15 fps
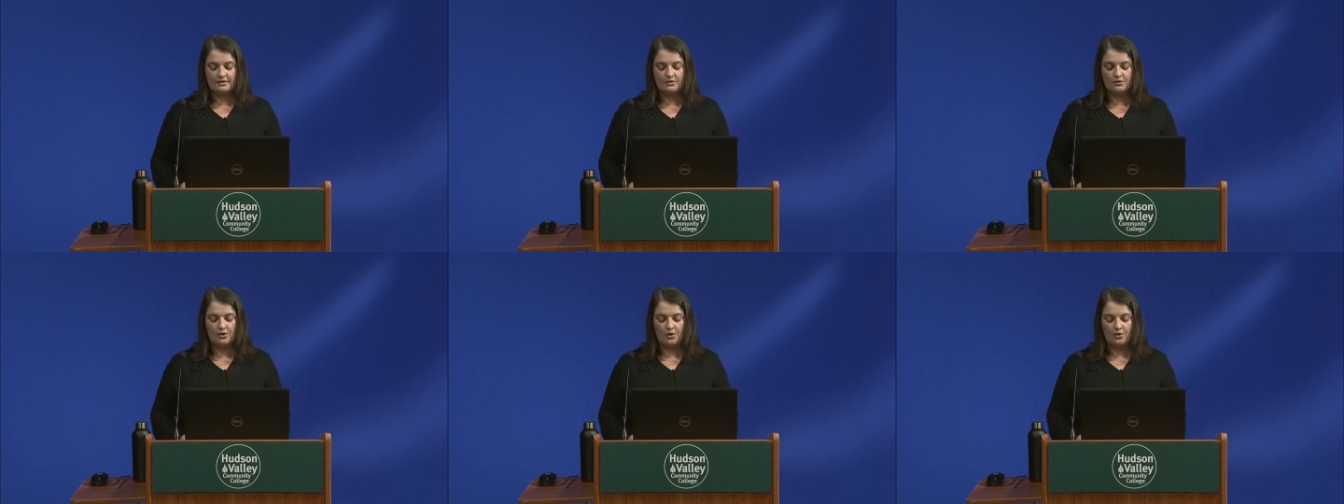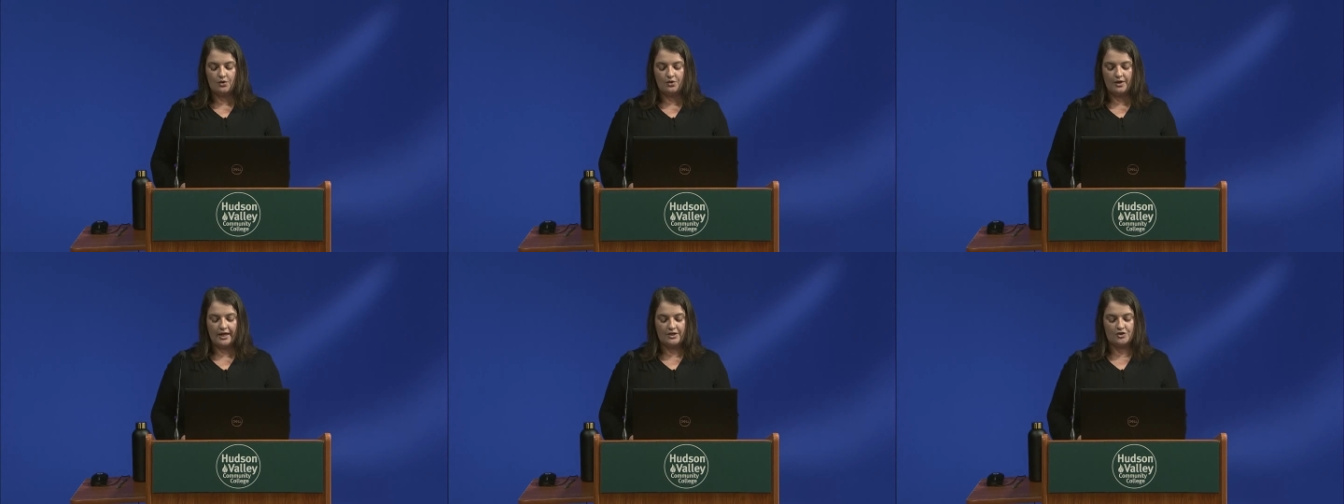
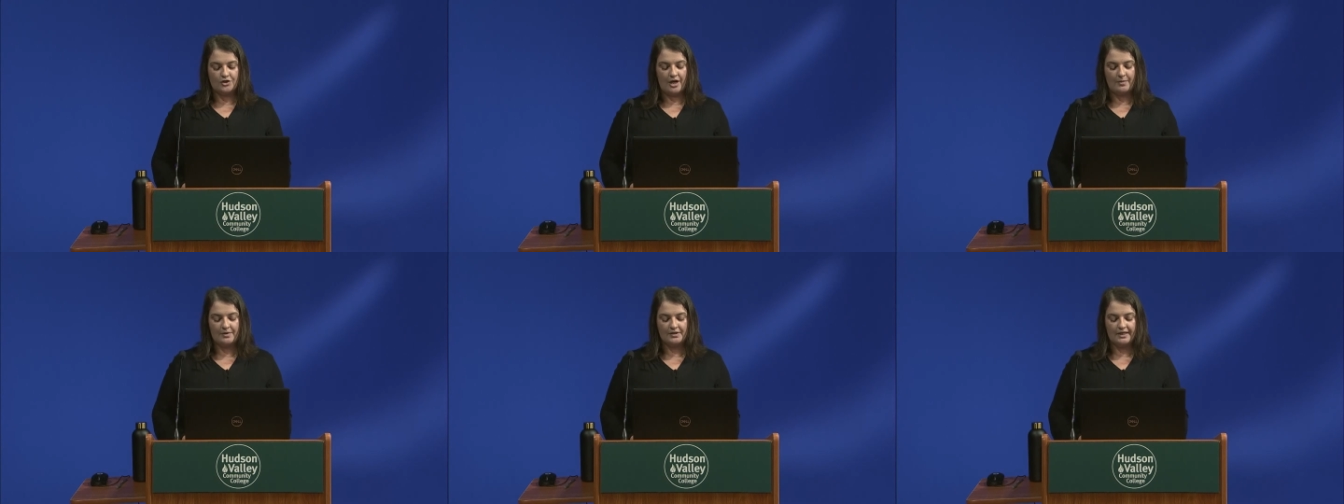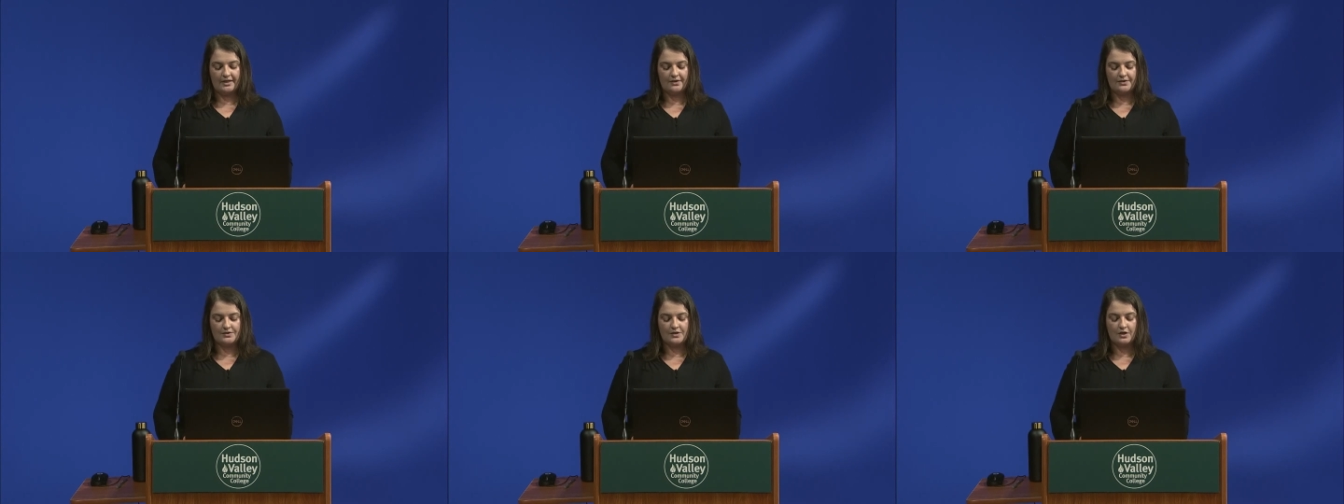local, and tribal
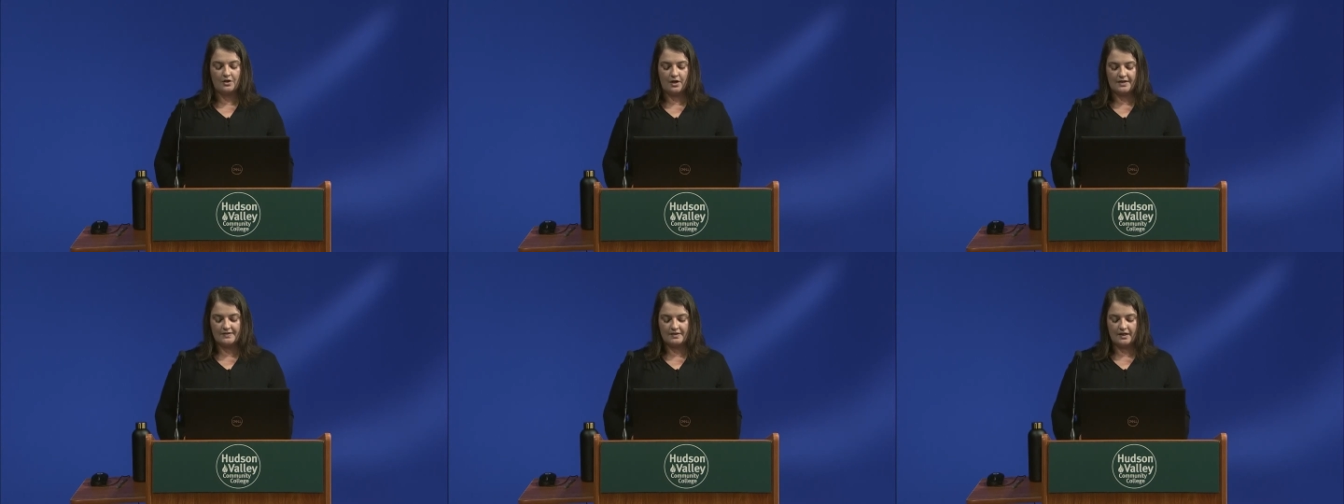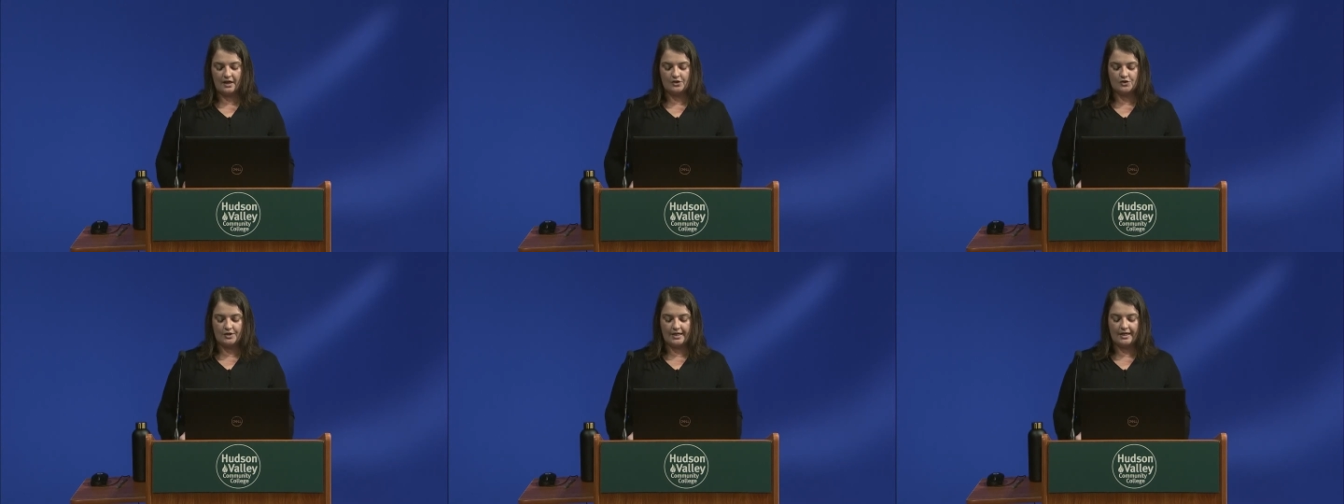leaders across the
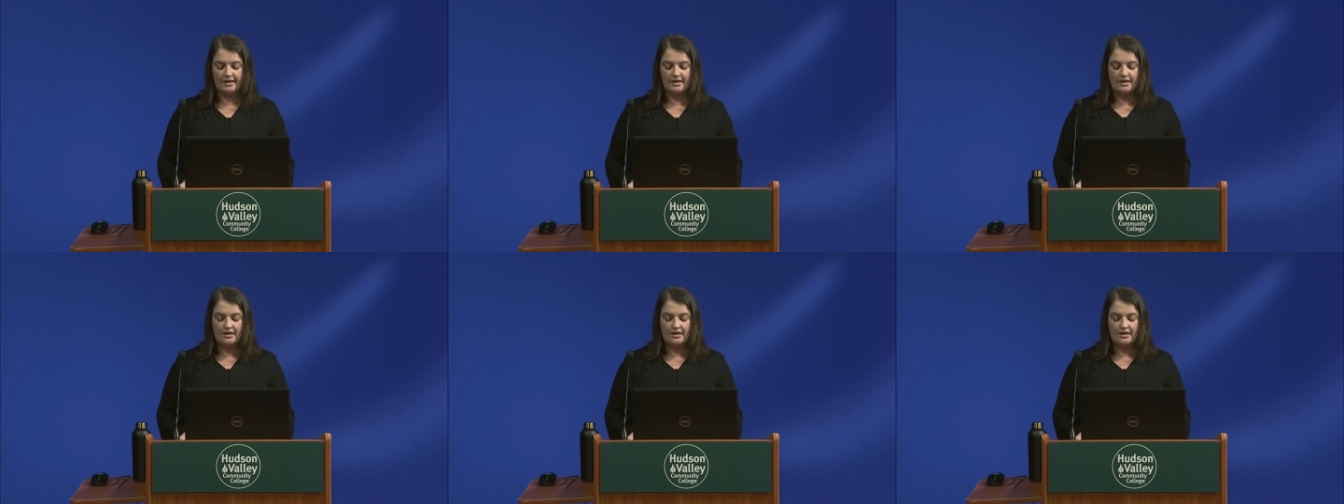country